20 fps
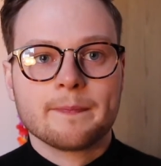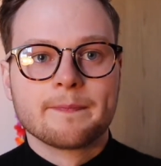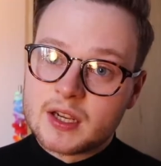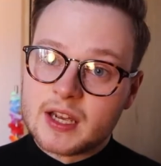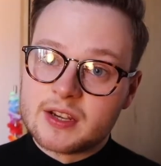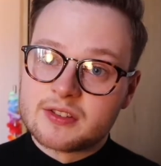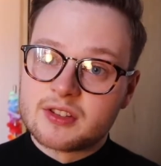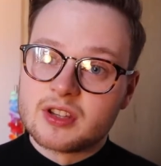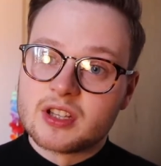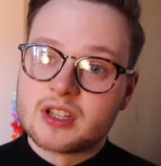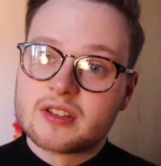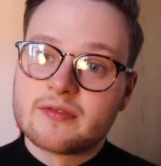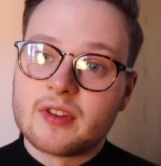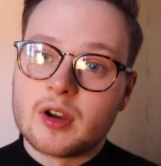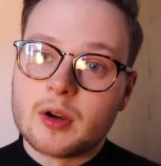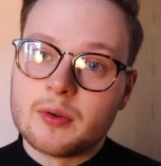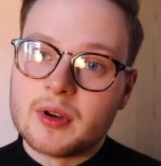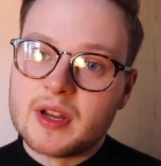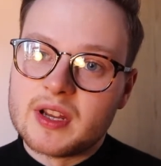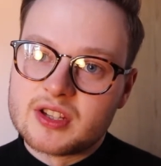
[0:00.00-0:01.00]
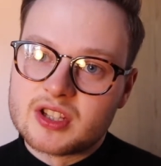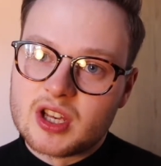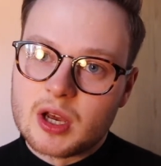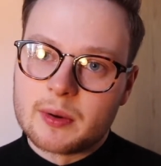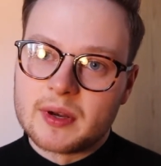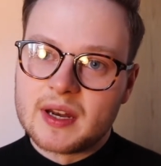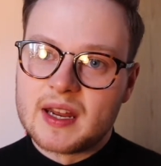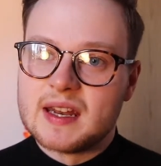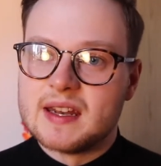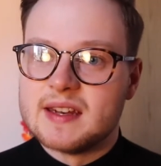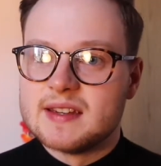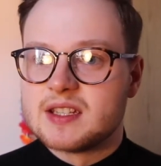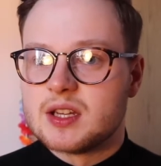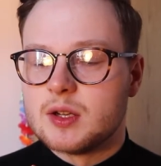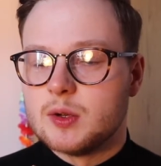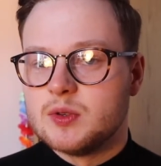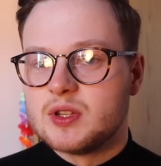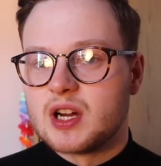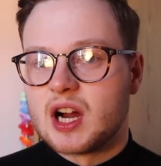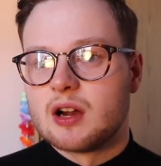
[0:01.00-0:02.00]
Okay, so this phone is going
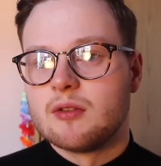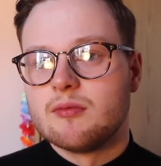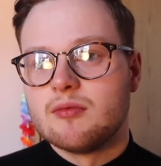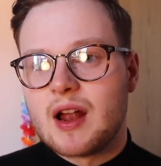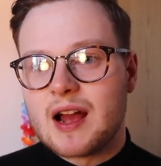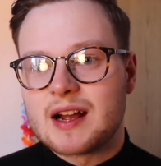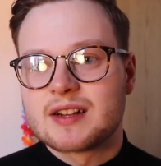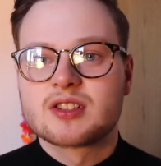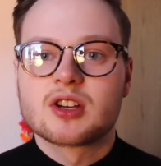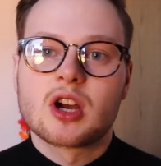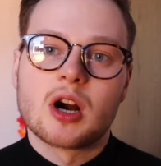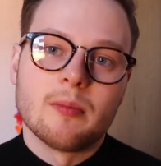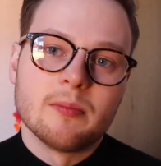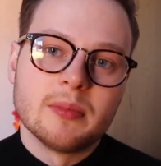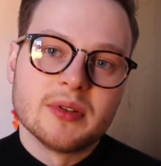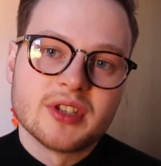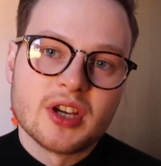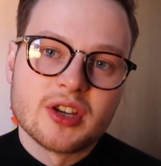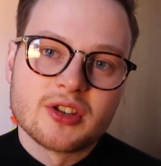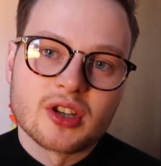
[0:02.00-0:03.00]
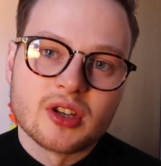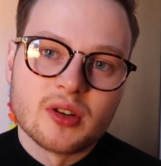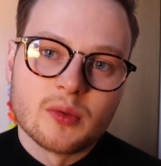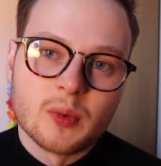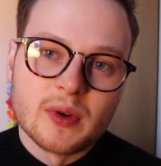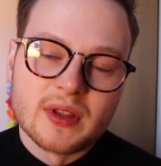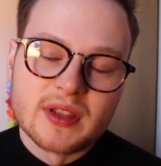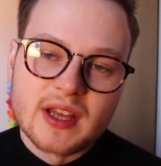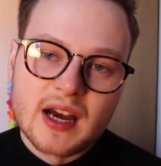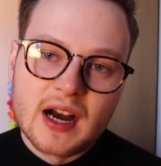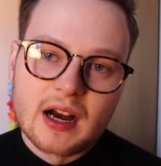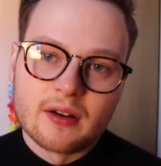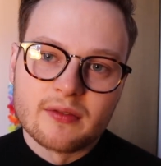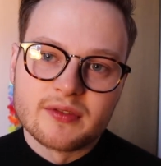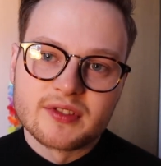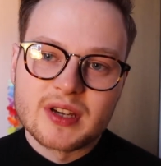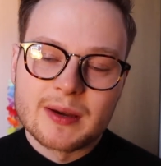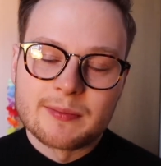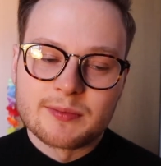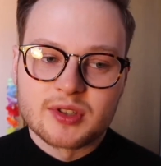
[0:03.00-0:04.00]
into direct competition with that of
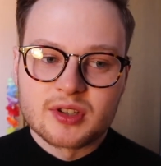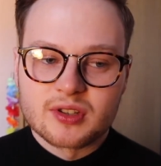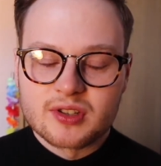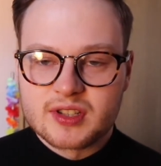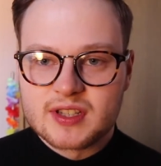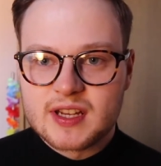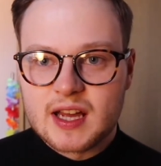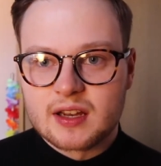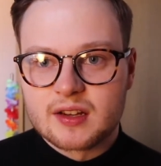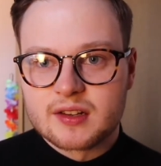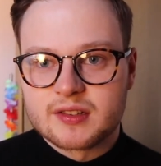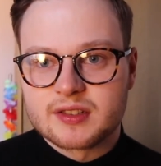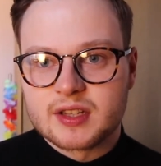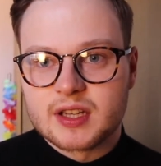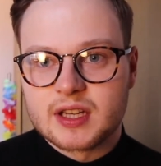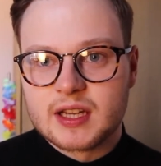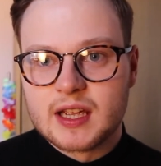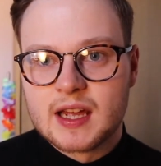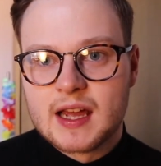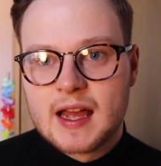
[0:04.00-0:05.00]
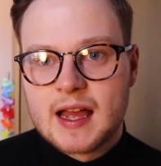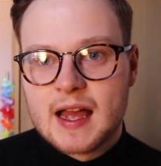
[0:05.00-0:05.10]
Samsung's Galaxy